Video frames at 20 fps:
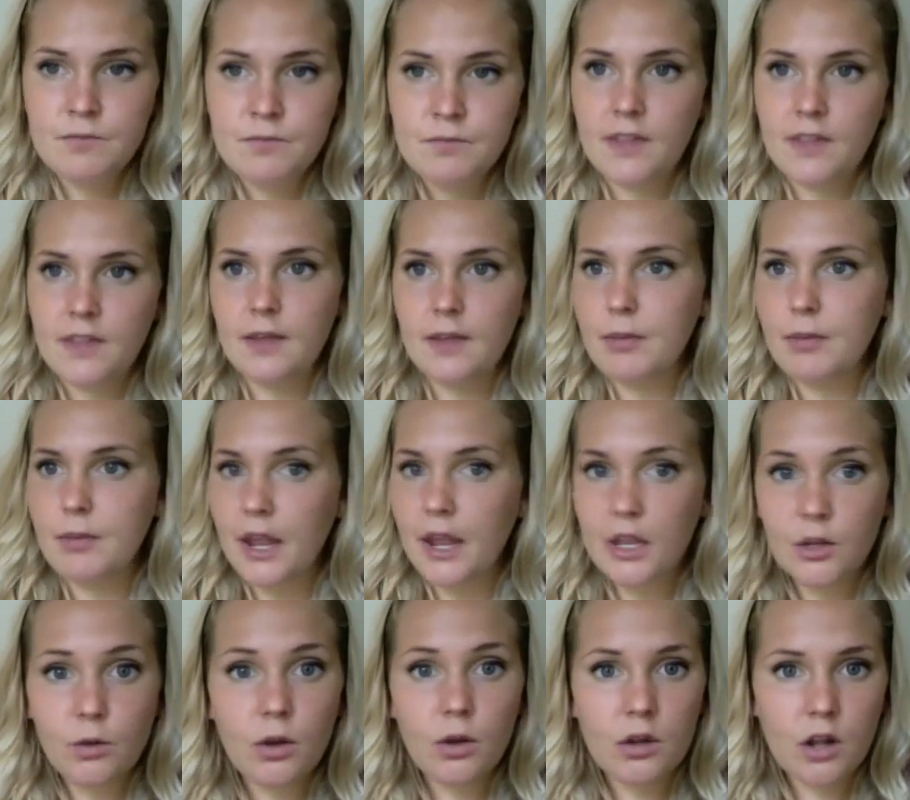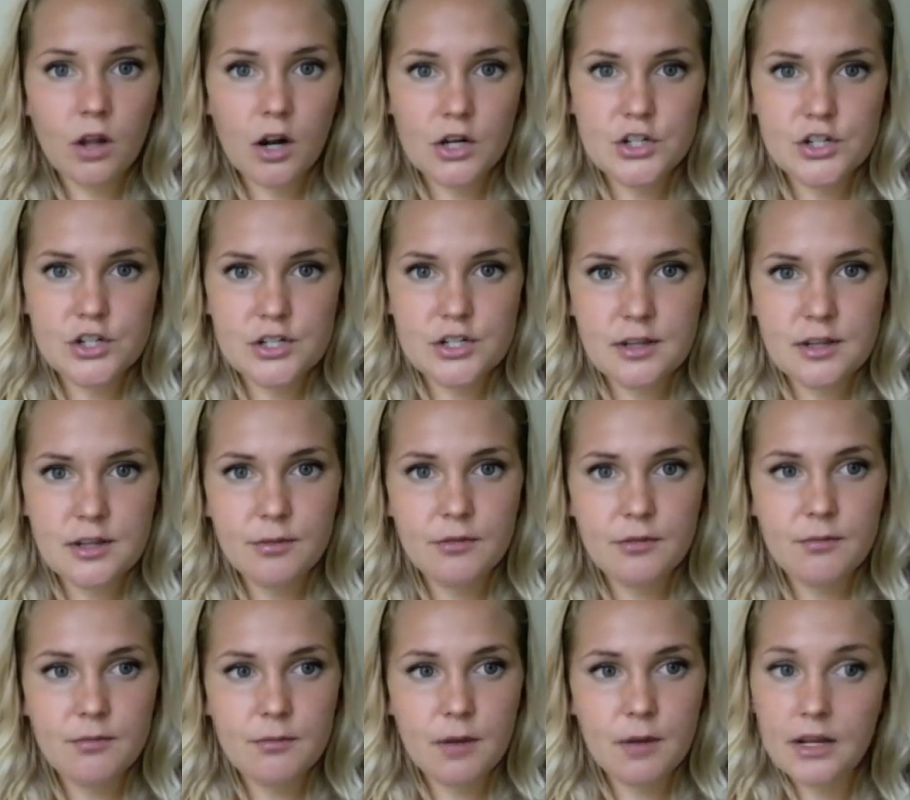and they pay you a larger sum of
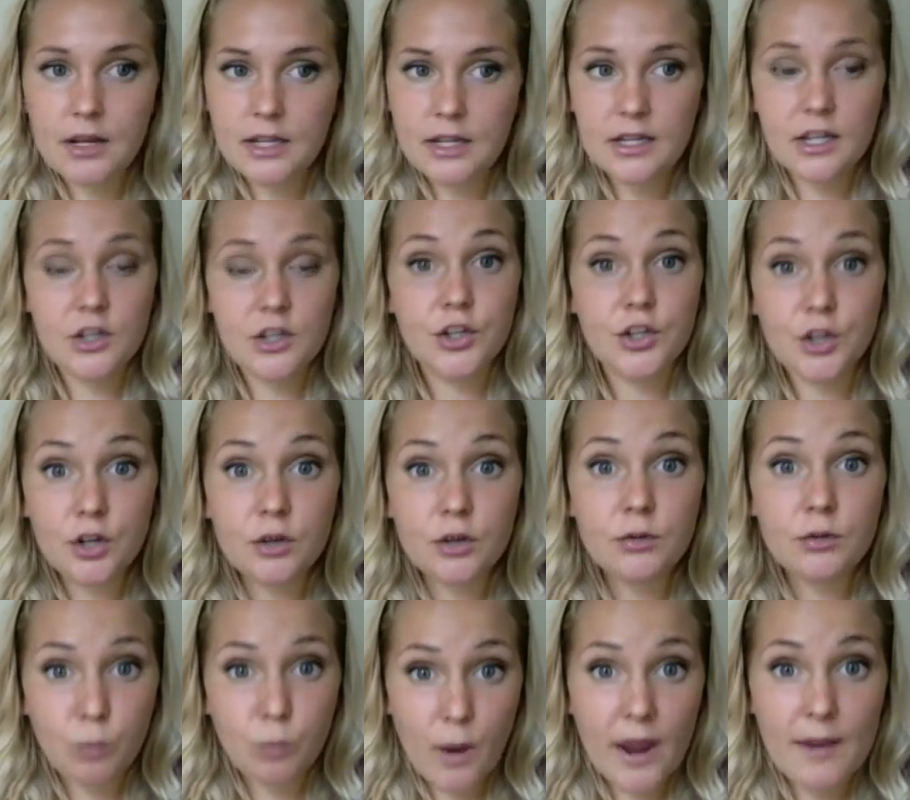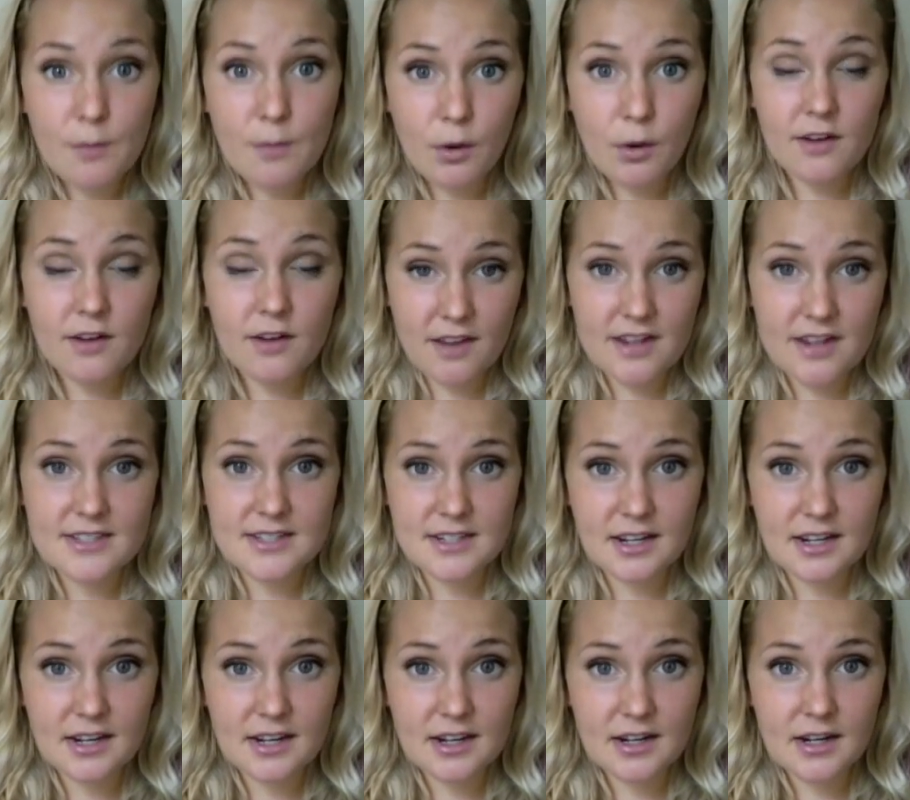money and you're way more
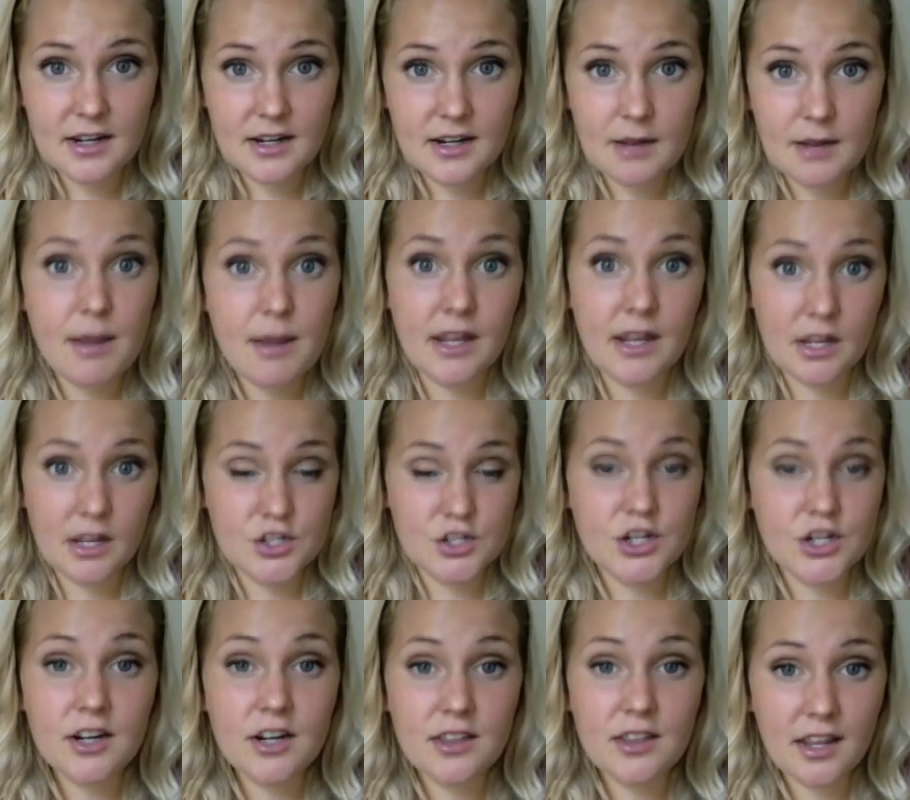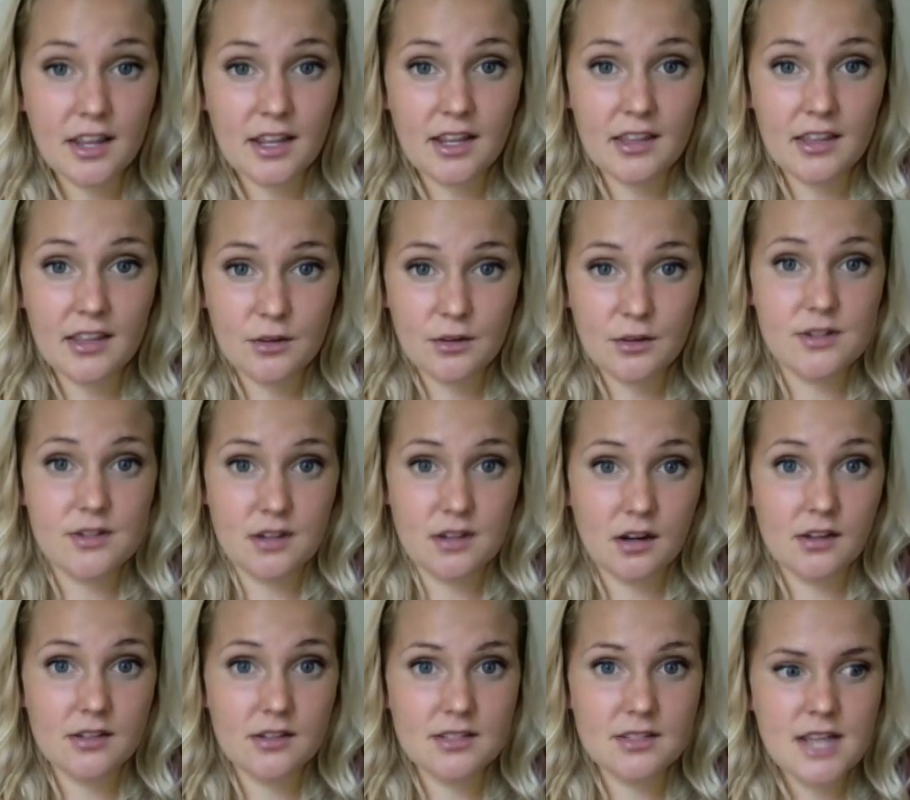invested in making sure they get the
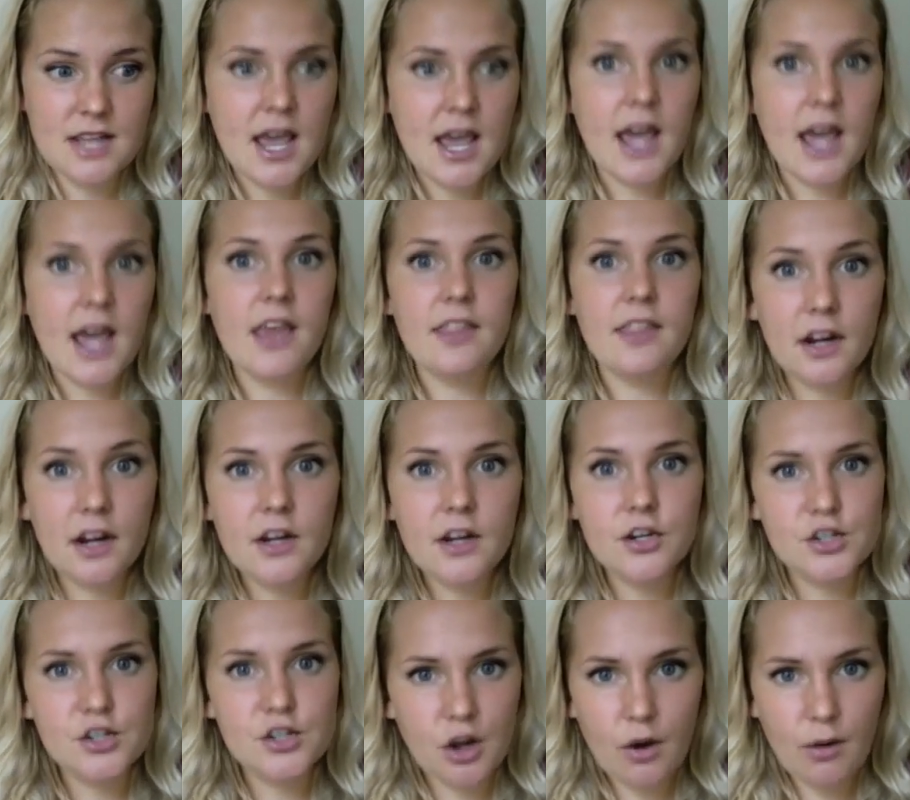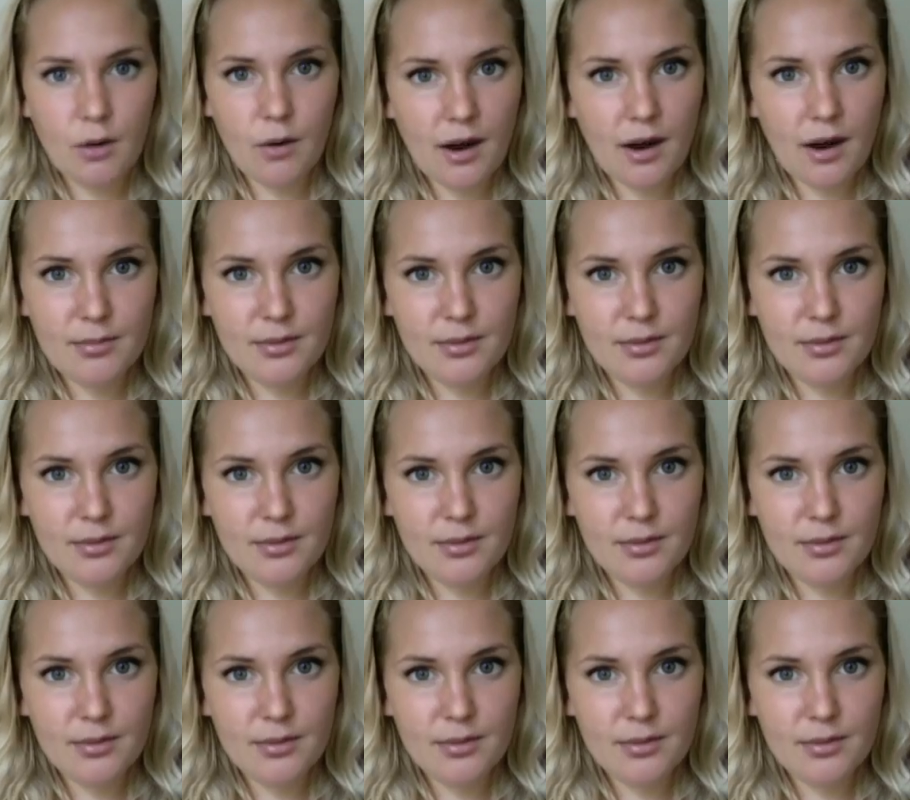results, and they're going to show up